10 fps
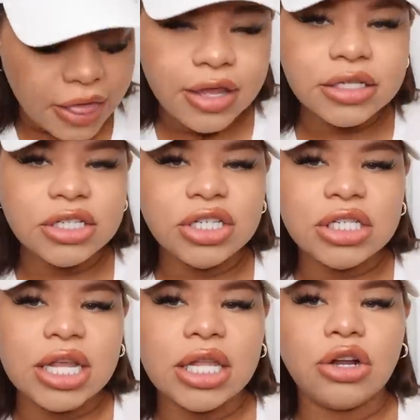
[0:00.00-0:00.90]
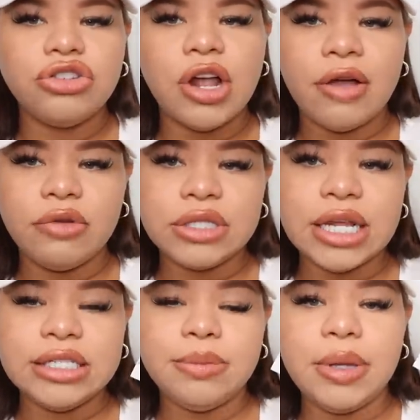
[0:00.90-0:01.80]
This is just like the travel
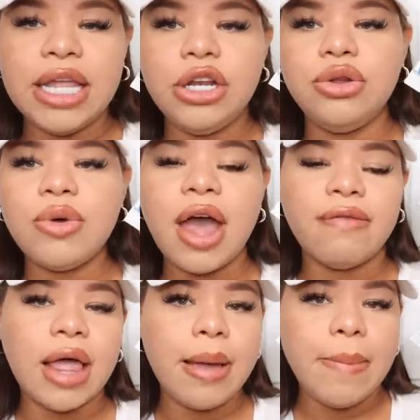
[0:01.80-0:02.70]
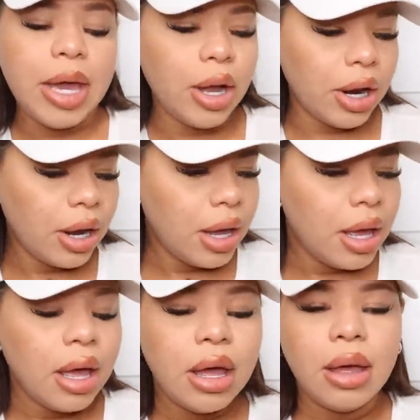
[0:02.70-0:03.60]
sizes, but they do have like bigger
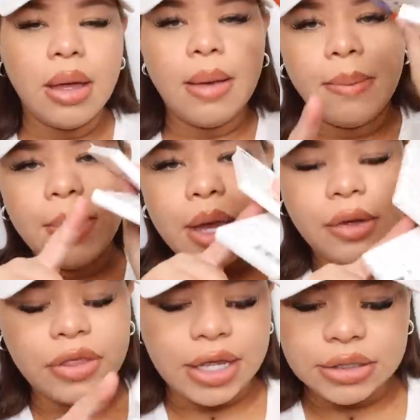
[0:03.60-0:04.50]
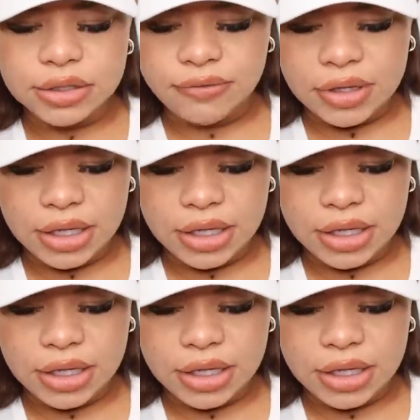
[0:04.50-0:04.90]
things of